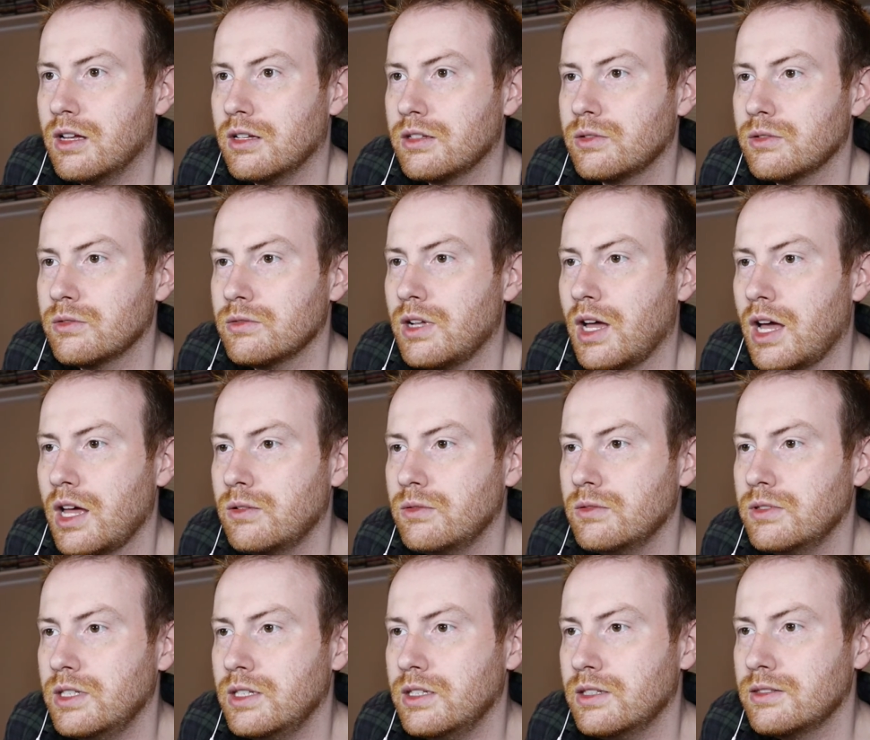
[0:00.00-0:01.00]
So not
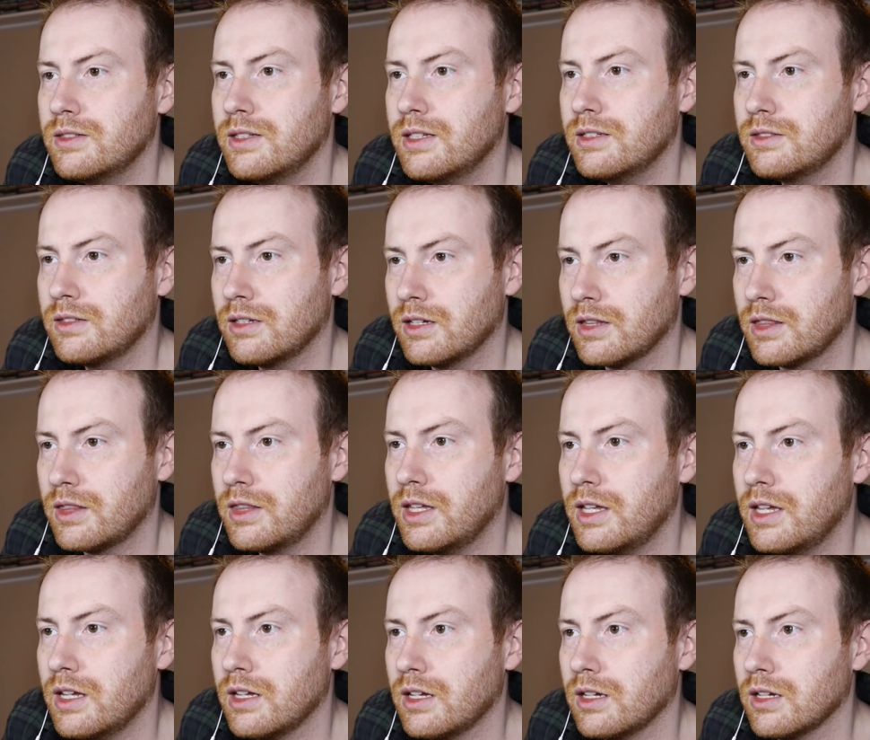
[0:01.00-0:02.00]
only is this a
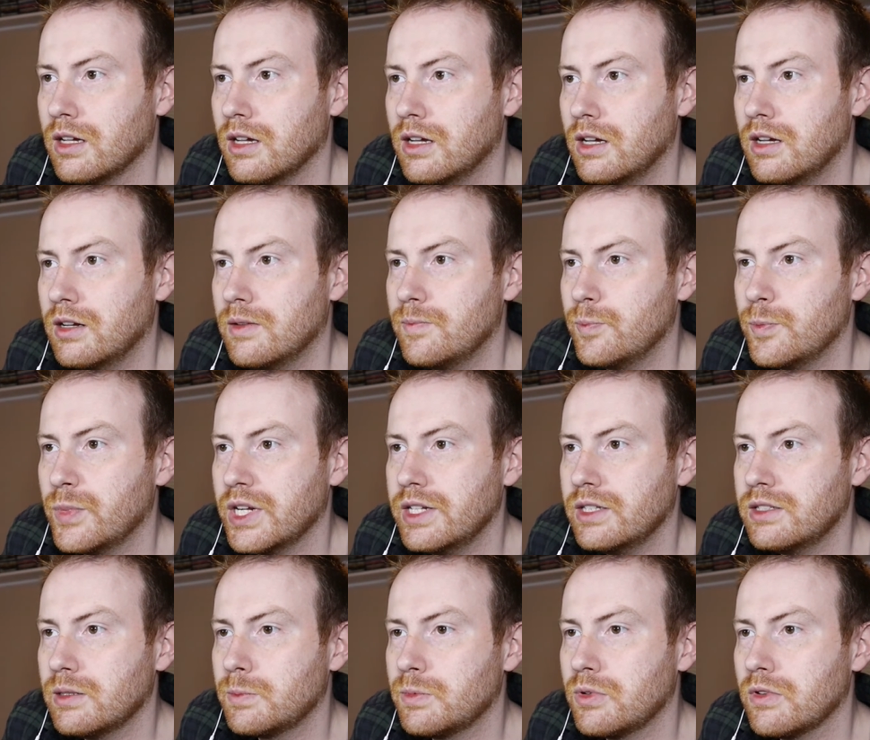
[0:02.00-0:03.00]
thing, but
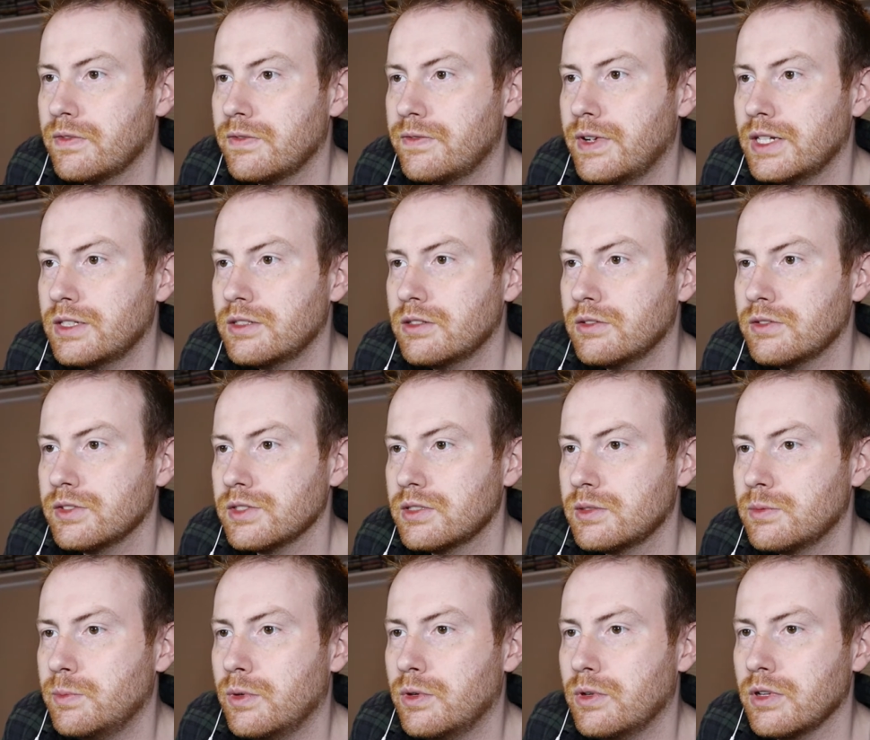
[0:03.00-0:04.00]
it's a professional
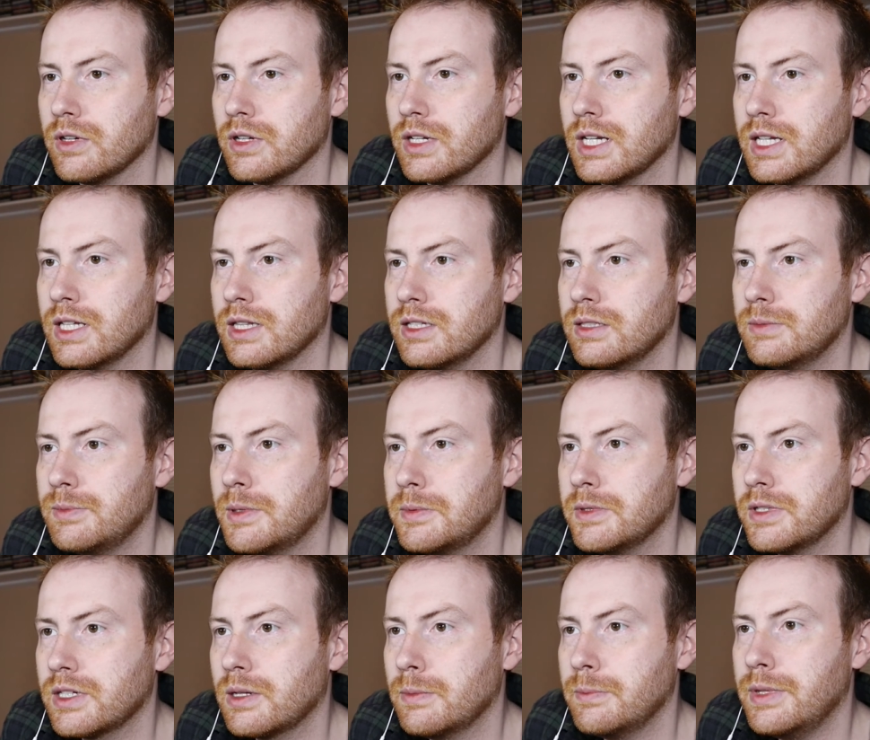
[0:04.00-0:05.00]
sport, and these
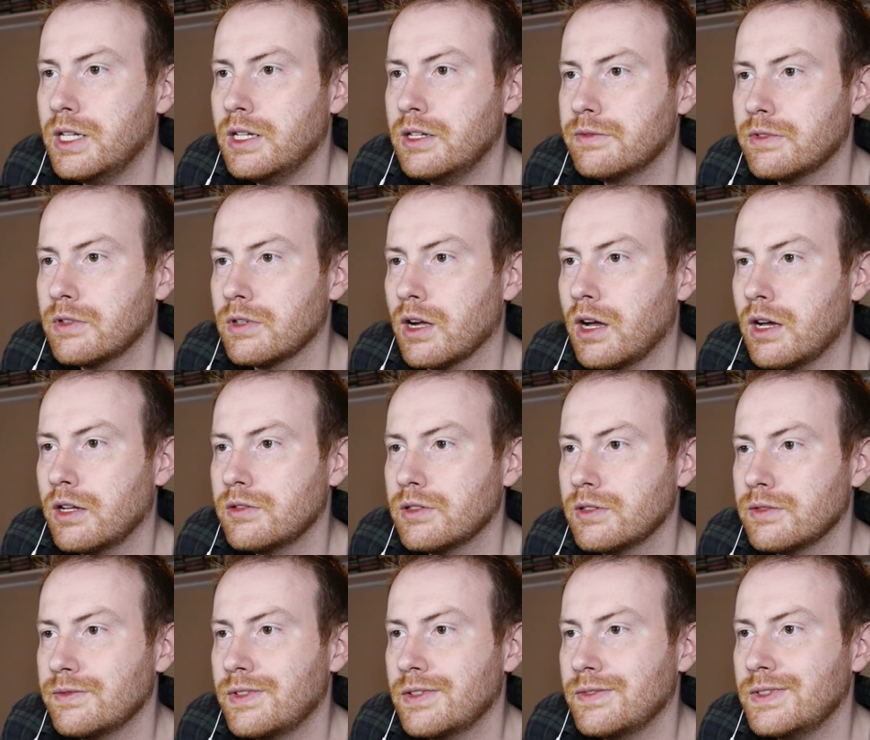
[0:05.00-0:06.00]
people are competing for one
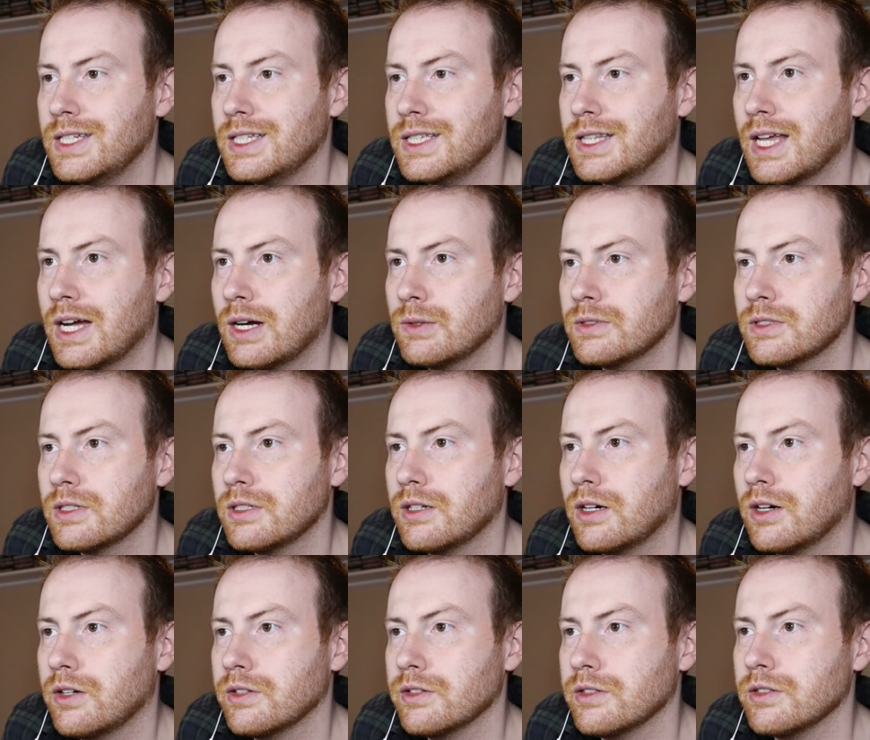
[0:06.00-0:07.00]
hundred fifty thousand
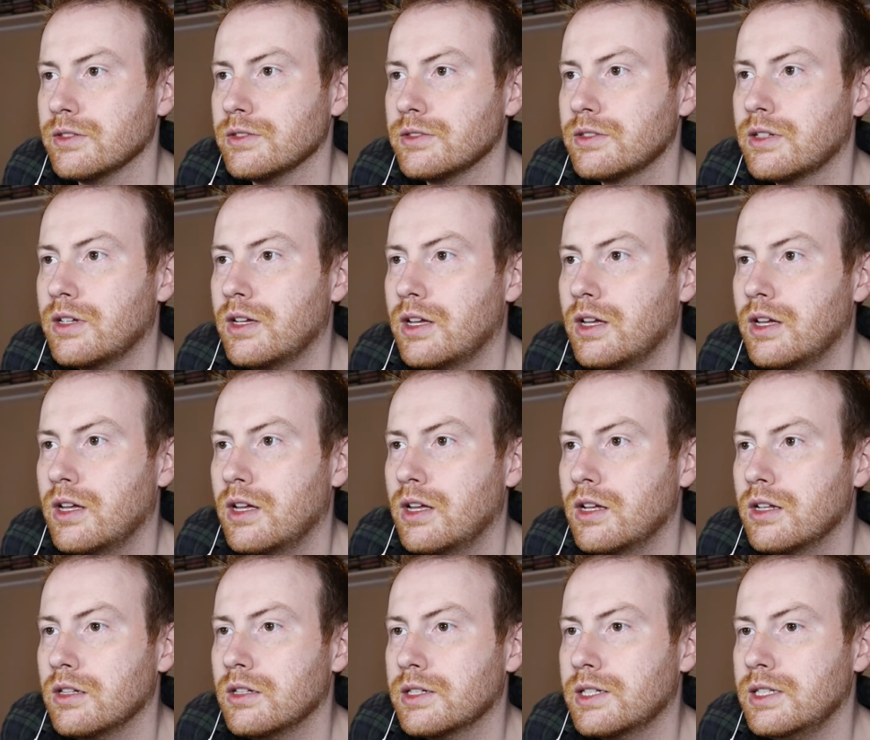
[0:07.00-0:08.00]
dollars.
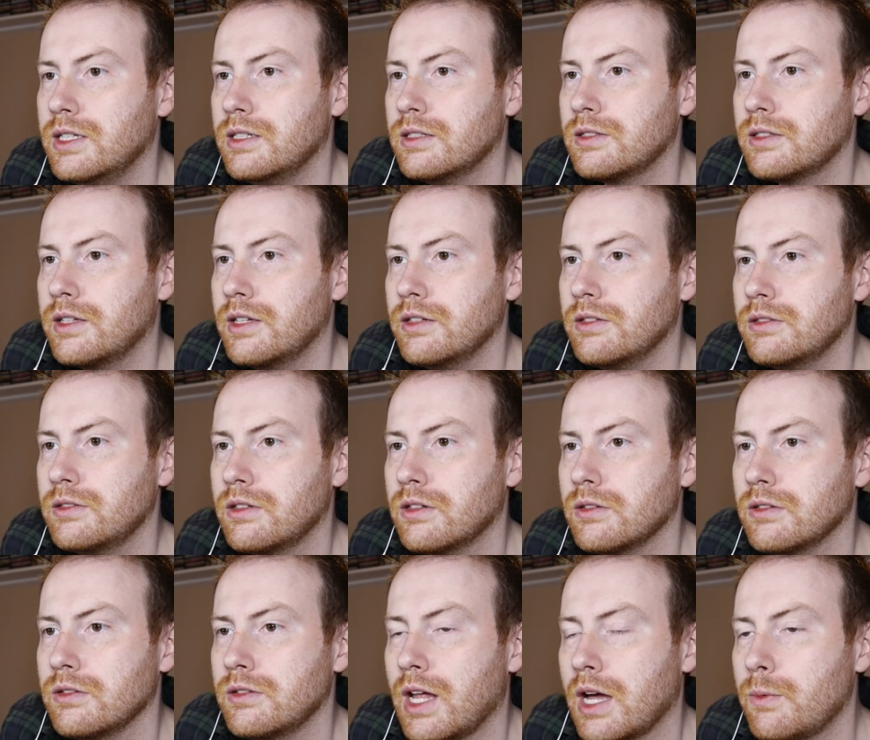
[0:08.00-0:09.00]
Look at these skills
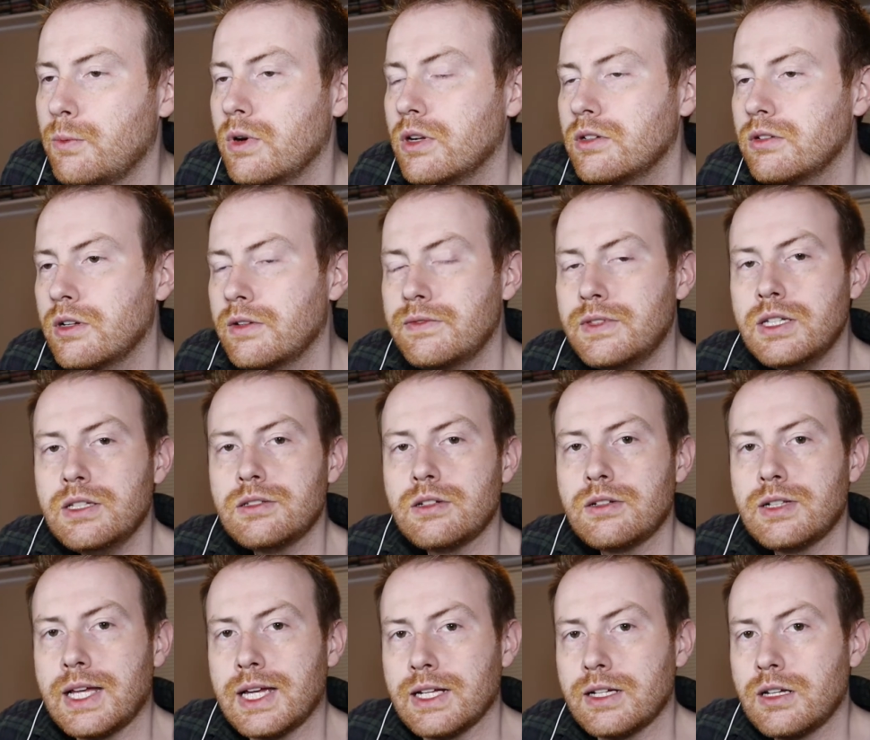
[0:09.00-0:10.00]
though, dude. I wonder if these
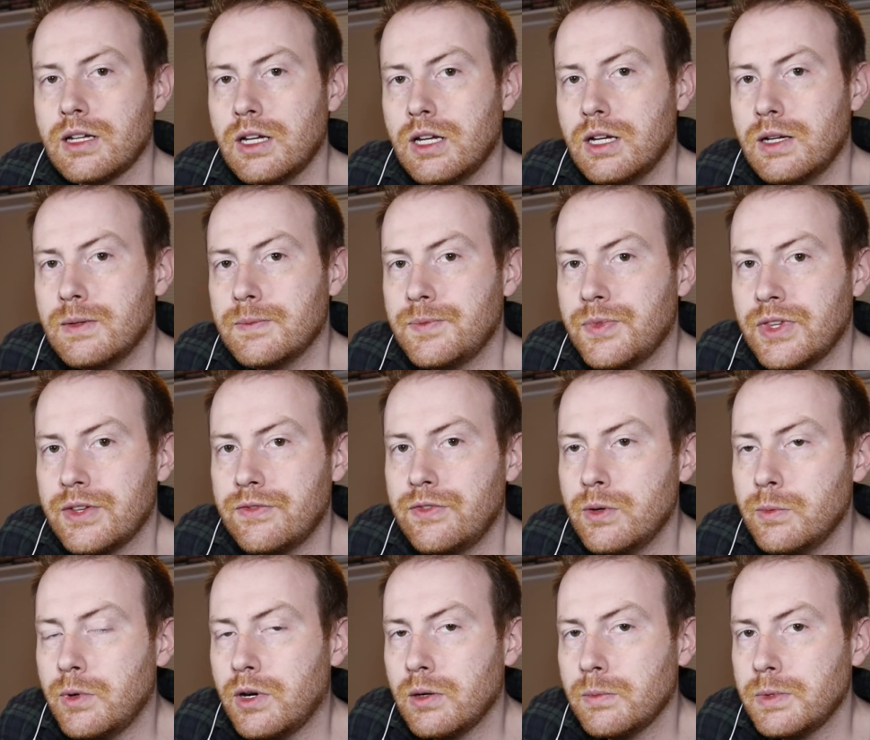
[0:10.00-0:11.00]
are like
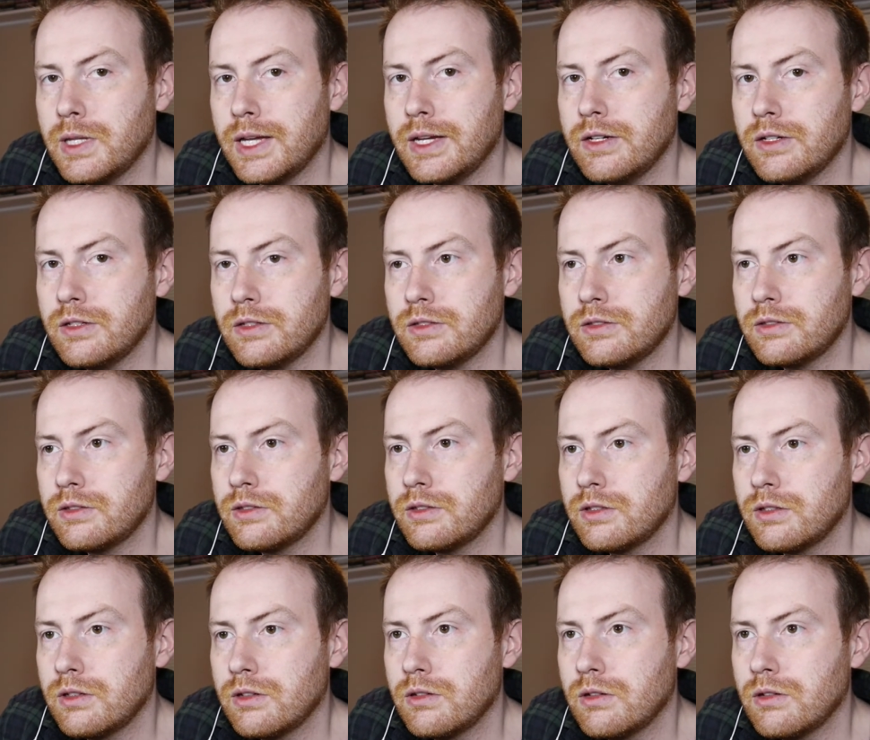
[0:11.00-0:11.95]
football players,